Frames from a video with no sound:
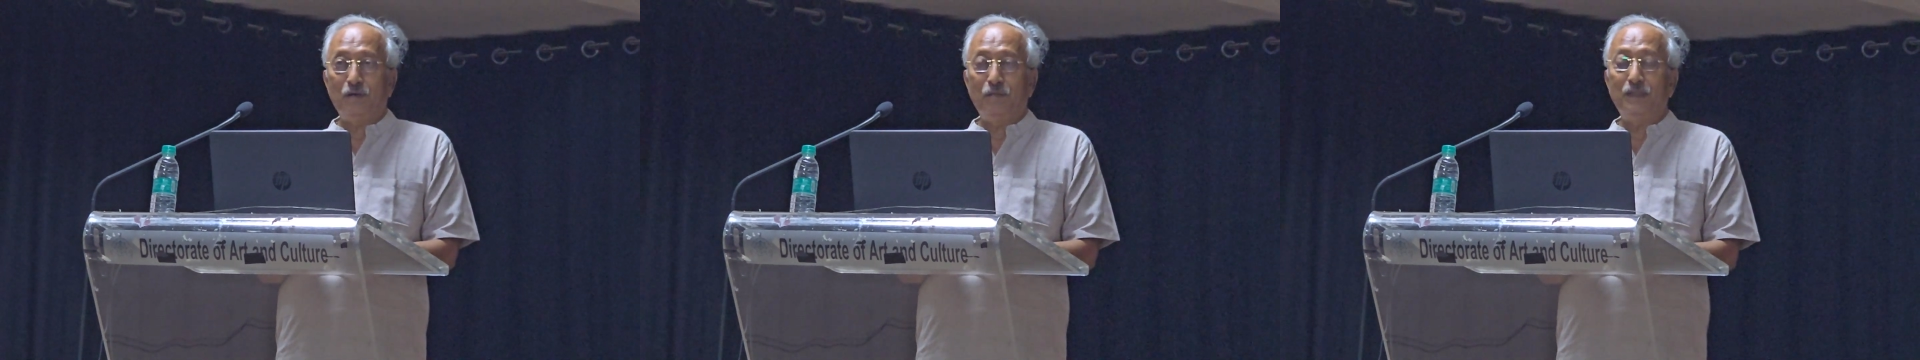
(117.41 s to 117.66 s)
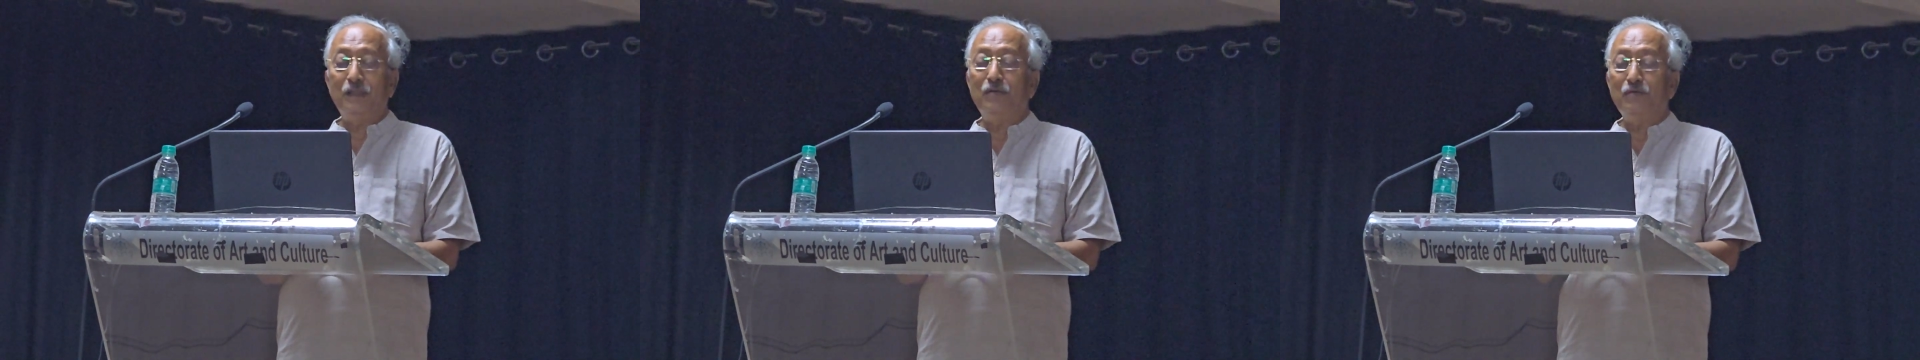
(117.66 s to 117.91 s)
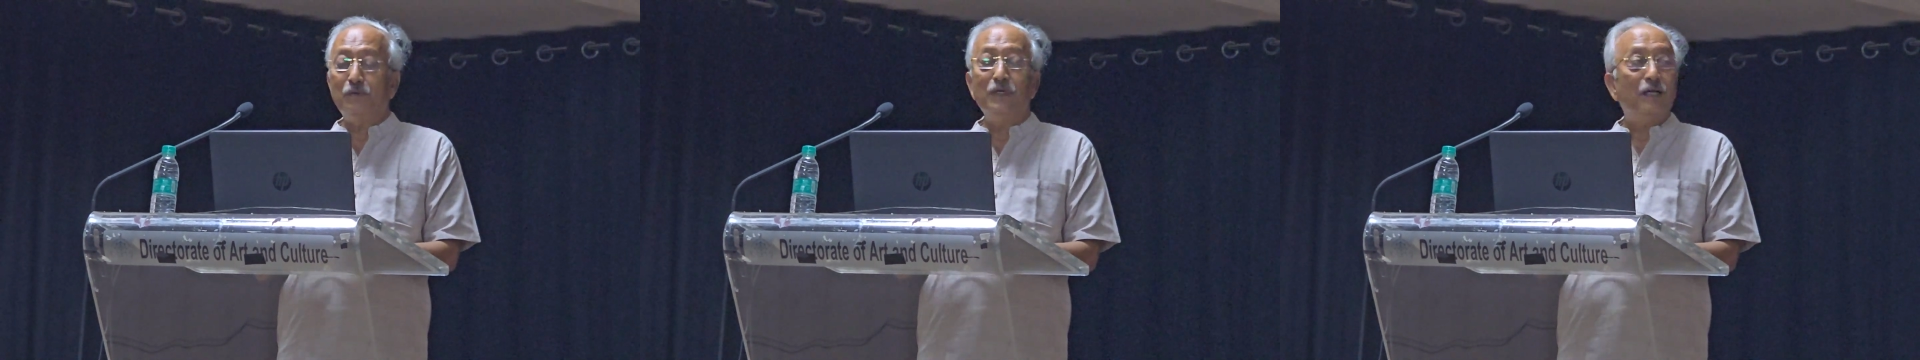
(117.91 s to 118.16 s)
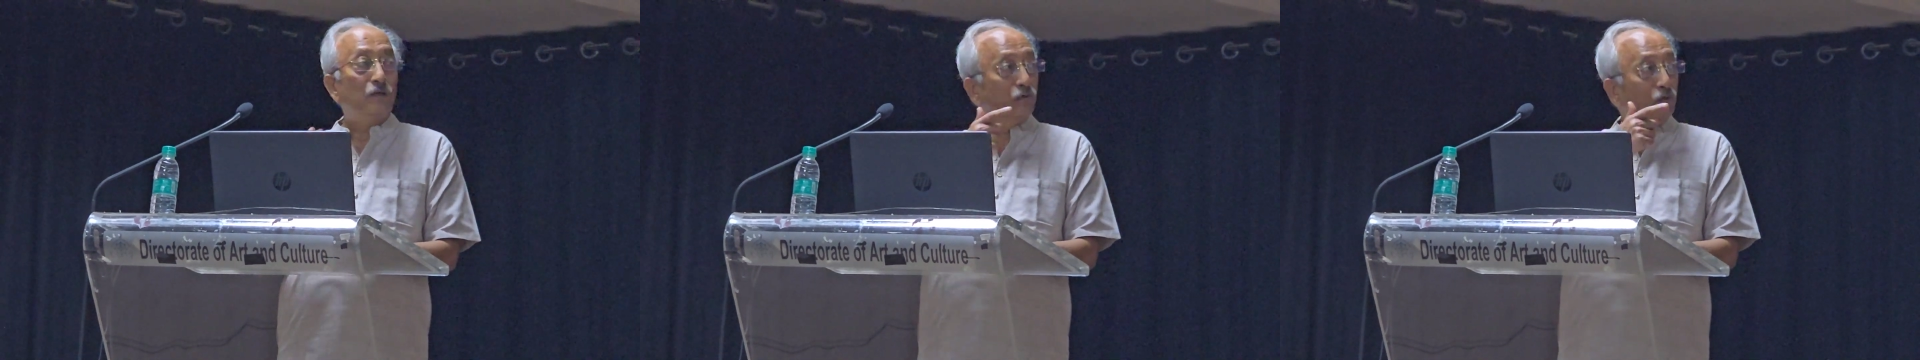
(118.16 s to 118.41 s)
But then we
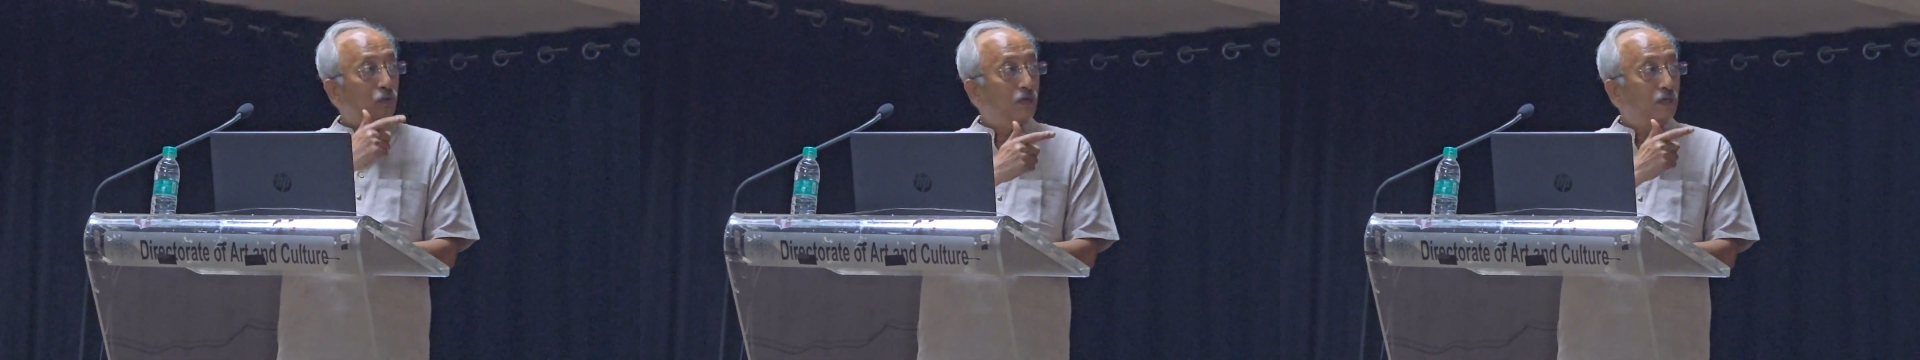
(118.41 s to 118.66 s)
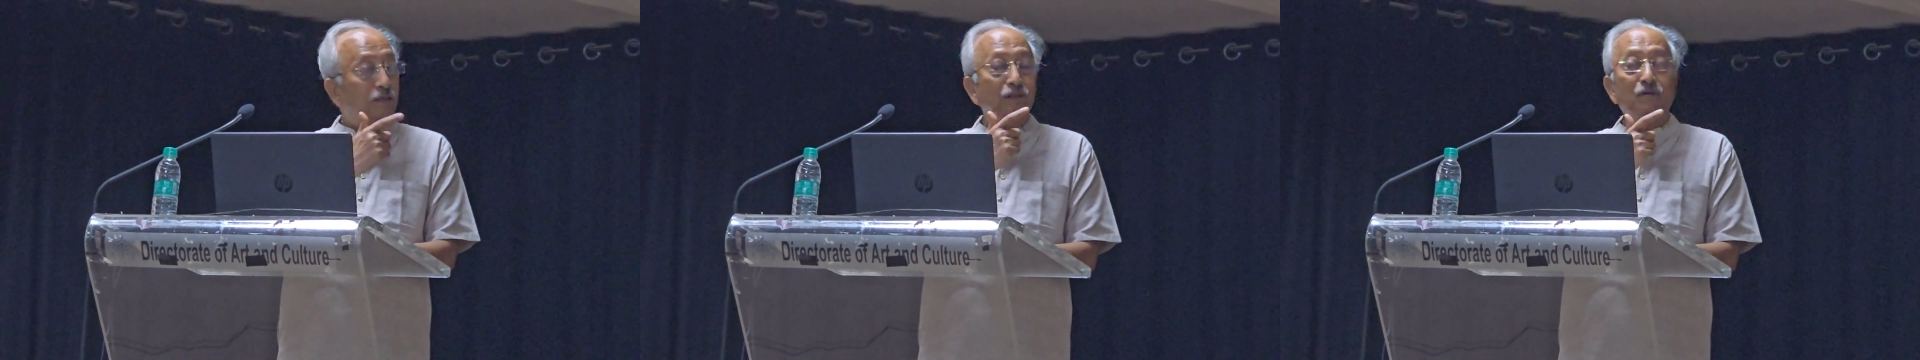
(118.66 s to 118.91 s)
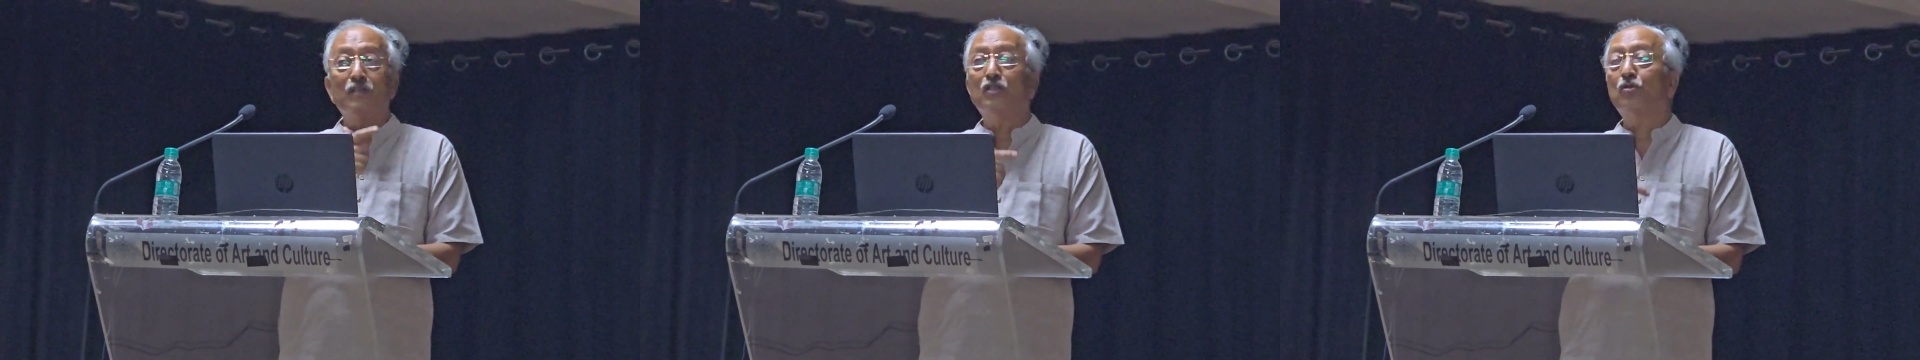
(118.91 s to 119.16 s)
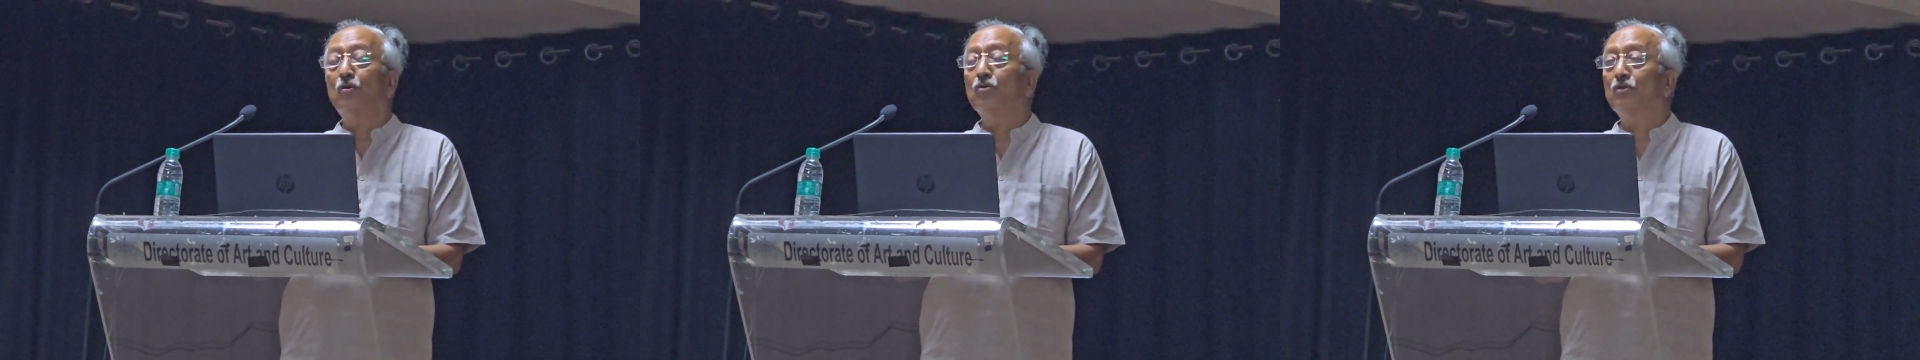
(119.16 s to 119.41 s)
had to look at the
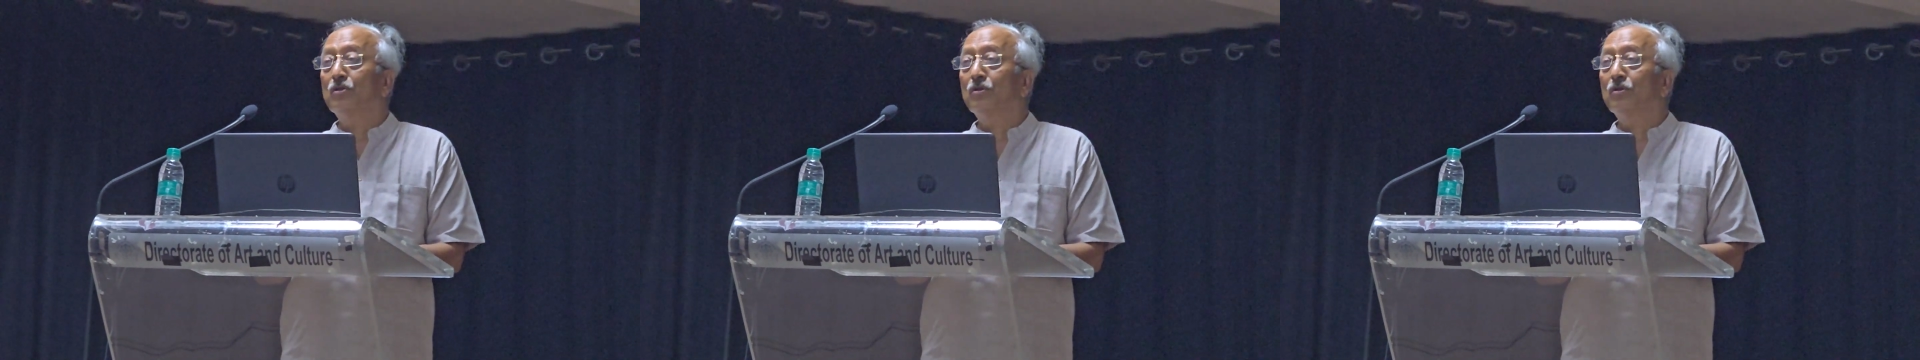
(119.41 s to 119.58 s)
west coast